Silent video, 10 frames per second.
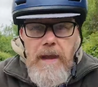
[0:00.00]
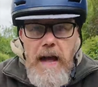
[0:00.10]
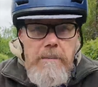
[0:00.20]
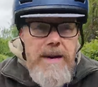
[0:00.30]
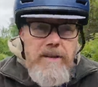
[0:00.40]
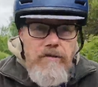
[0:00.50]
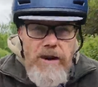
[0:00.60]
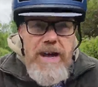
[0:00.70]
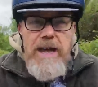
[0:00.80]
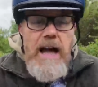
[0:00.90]
I might try
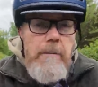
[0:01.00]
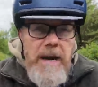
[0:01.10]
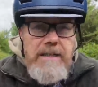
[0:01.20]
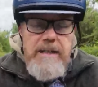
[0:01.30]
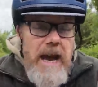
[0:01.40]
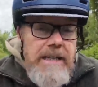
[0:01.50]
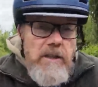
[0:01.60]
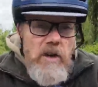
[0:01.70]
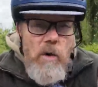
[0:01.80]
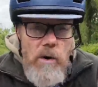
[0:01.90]
it, I
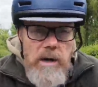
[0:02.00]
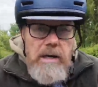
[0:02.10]
don't know.